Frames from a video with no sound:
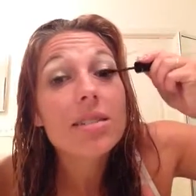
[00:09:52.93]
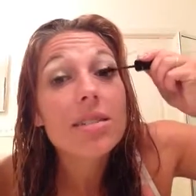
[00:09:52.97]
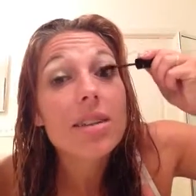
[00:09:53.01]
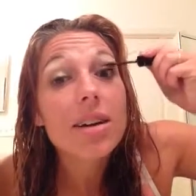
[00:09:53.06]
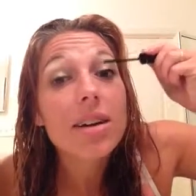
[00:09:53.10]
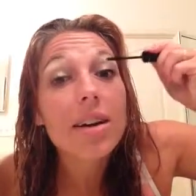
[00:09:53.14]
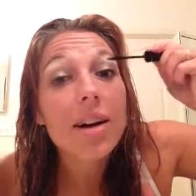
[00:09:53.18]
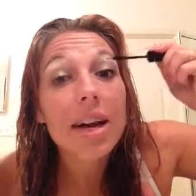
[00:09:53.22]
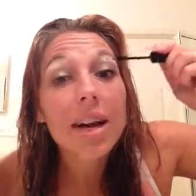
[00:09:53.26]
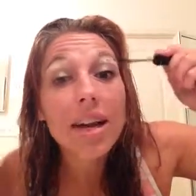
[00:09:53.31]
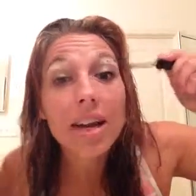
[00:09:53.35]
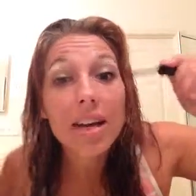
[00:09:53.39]

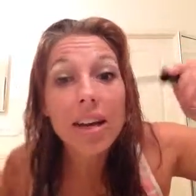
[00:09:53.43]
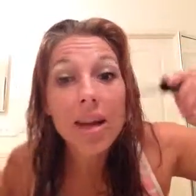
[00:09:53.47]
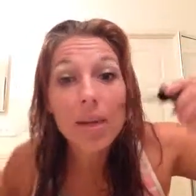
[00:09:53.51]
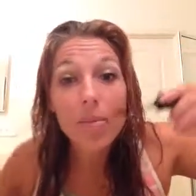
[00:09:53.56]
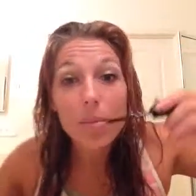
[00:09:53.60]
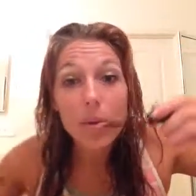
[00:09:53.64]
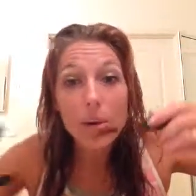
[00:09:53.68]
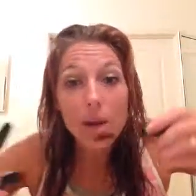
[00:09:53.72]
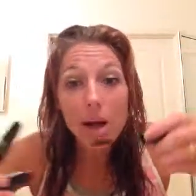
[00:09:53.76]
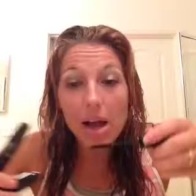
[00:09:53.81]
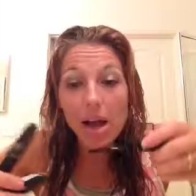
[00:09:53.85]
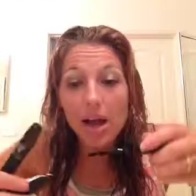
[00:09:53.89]
All right,
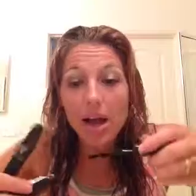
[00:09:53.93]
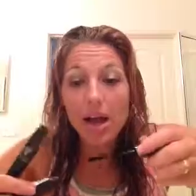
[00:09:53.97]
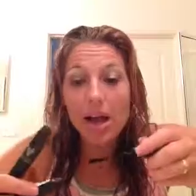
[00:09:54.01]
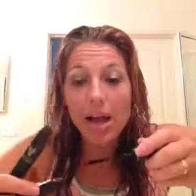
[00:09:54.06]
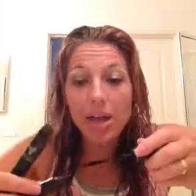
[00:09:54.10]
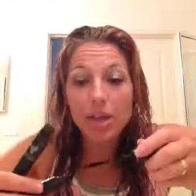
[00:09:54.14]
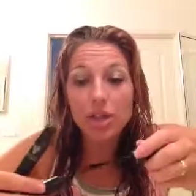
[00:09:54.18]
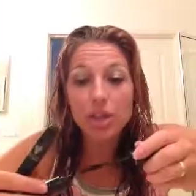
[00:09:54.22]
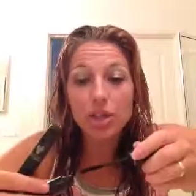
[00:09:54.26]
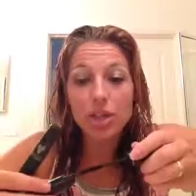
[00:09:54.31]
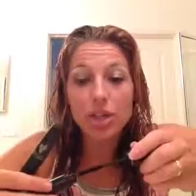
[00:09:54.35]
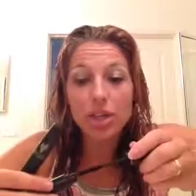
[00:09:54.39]

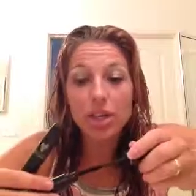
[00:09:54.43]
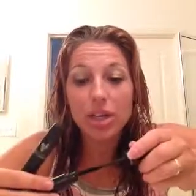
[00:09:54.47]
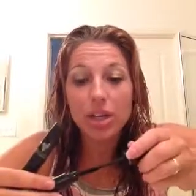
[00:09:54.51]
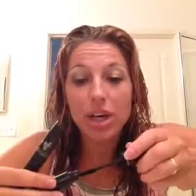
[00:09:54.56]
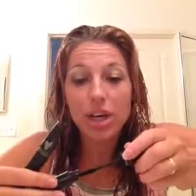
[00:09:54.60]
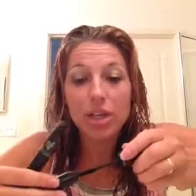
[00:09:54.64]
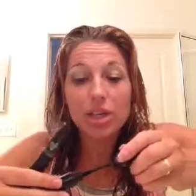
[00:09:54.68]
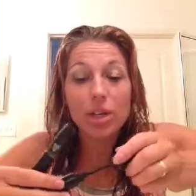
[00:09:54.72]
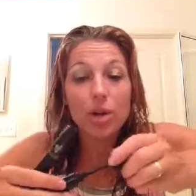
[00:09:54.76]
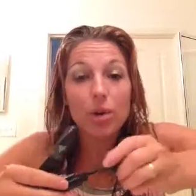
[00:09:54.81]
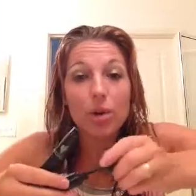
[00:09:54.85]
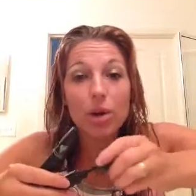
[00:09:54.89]

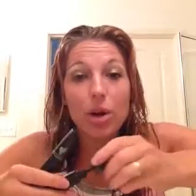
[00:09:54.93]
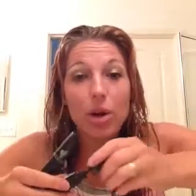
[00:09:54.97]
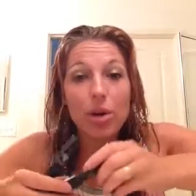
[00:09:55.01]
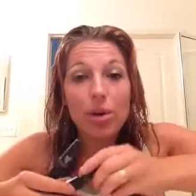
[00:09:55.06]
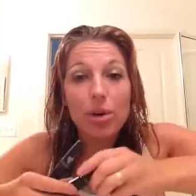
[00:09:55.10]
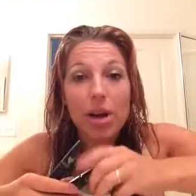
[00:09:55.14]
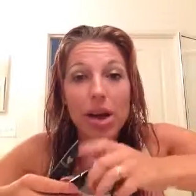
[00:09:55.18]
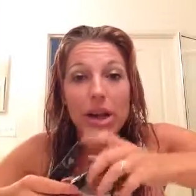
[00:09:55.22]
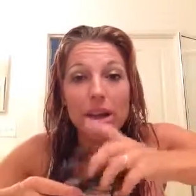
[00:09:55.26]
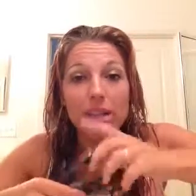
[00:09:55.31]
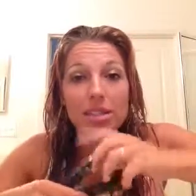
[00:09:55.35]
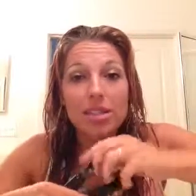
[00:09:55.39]
I don't go
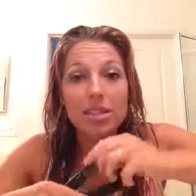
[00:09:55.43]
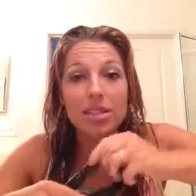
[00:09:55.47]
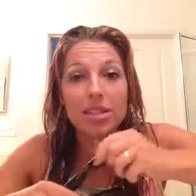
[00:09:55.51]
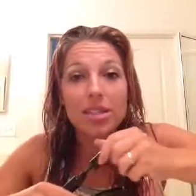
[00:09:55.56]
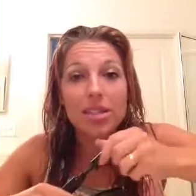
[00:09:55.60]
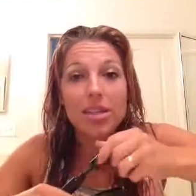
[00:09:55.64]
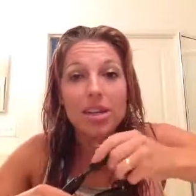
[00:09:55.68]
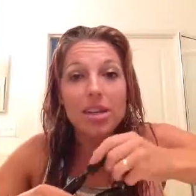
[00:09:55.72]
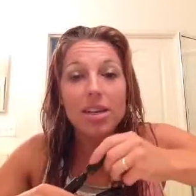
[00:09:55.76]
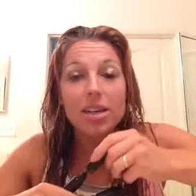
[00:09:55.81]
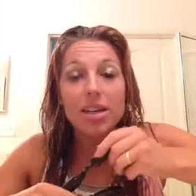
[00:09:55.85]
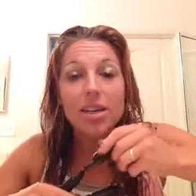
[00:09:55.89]

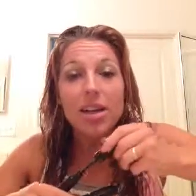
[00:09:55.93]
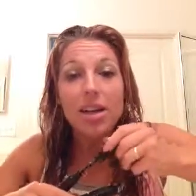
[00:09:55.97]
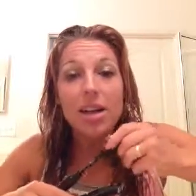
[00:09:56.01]
nuts.